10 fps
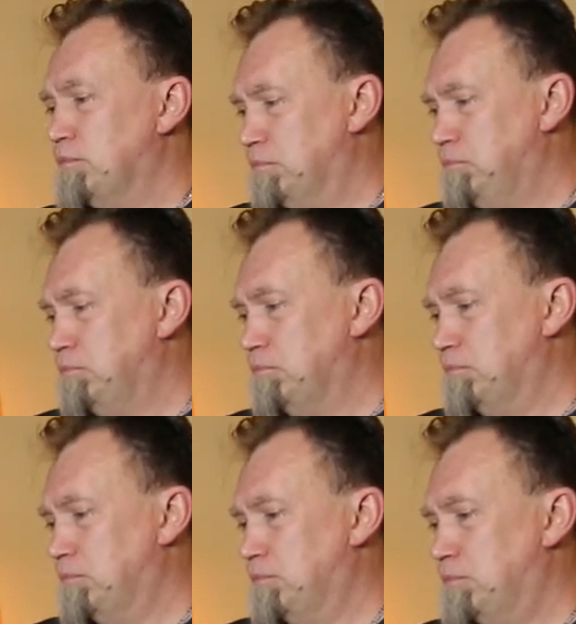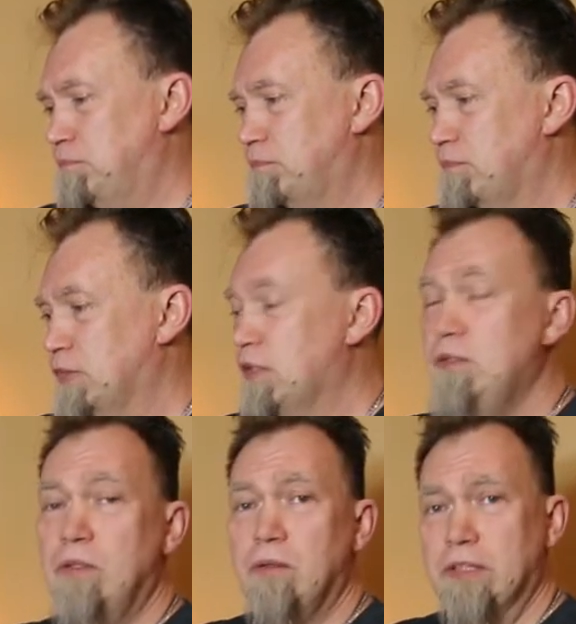Hmm.
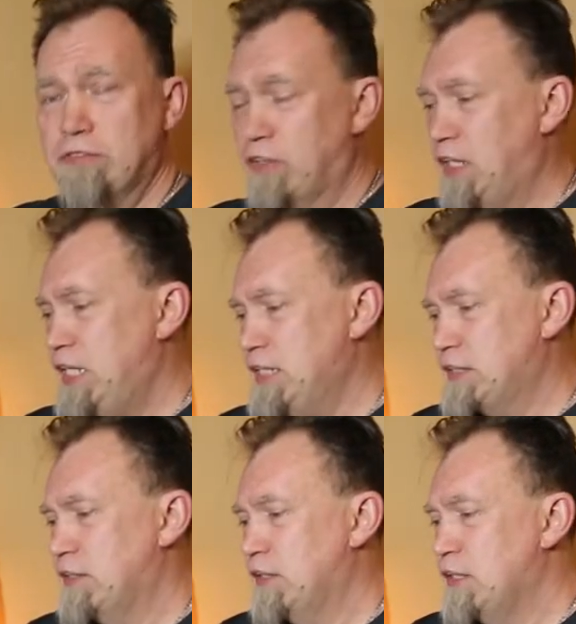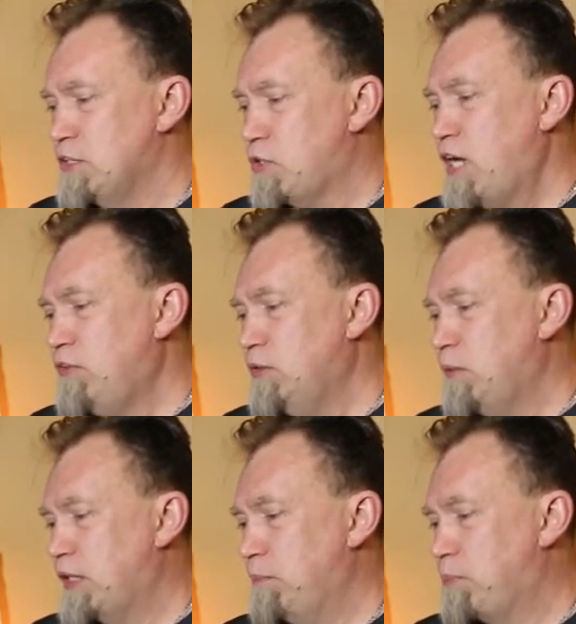Oh, it's for light. Travel
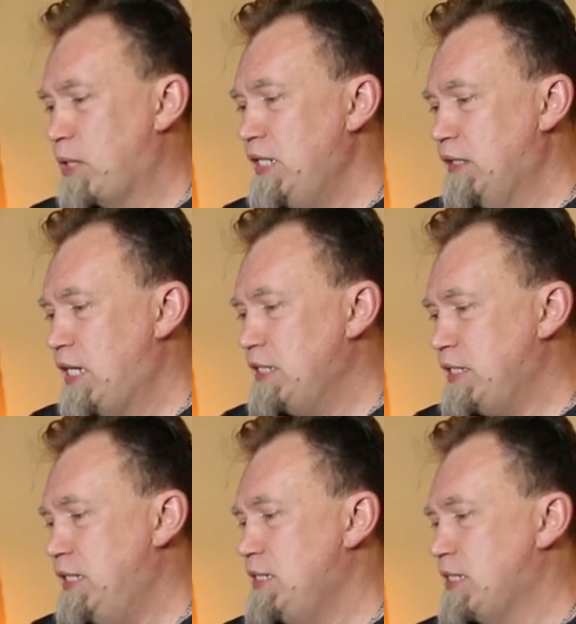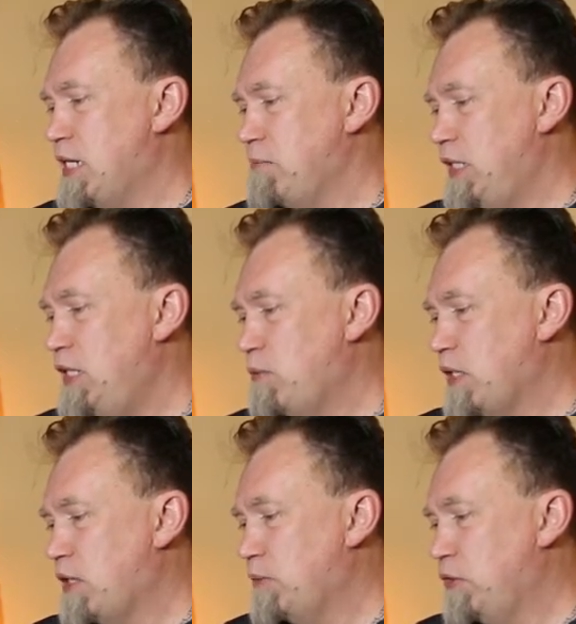with bright light anytime,
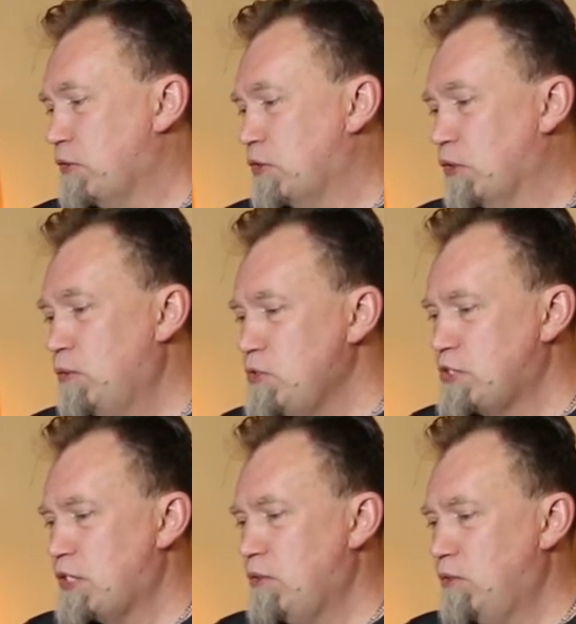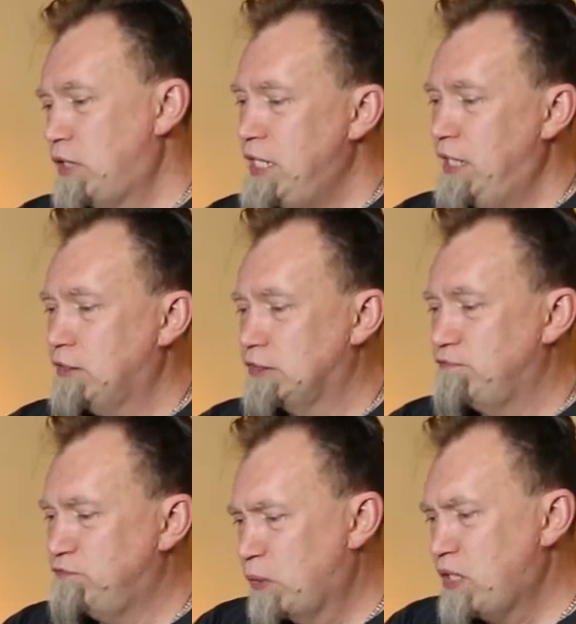anywhere with your Goal Zero Lighthouse
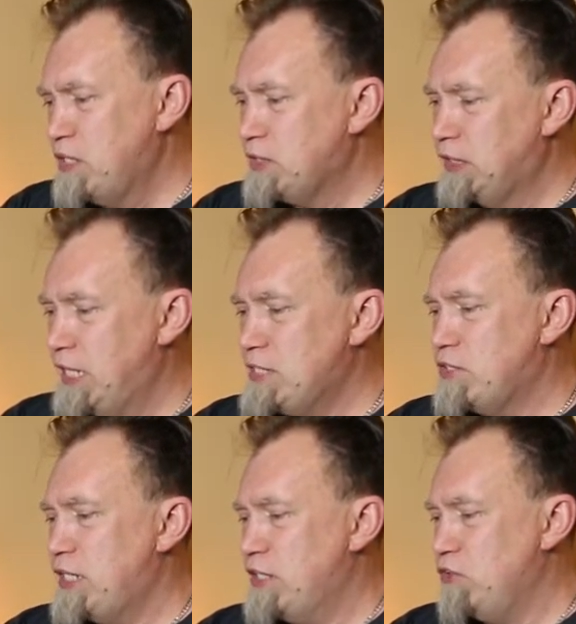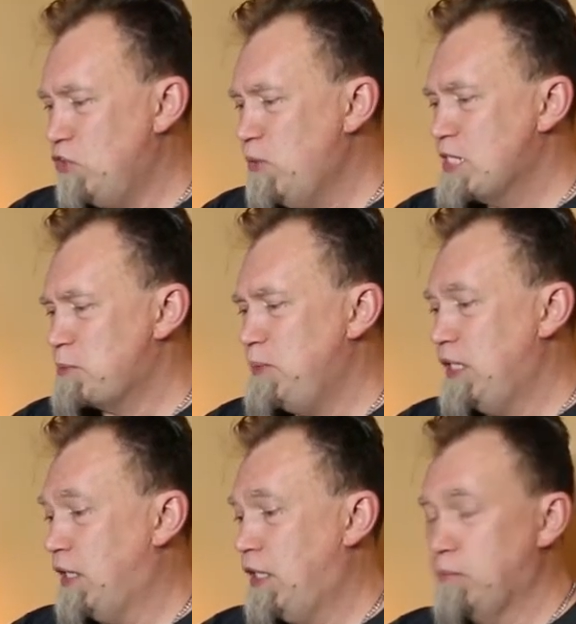400 lantern and
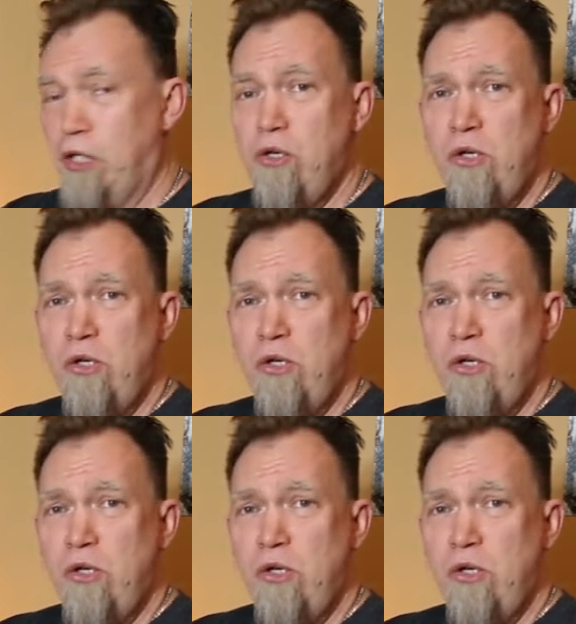USB hub.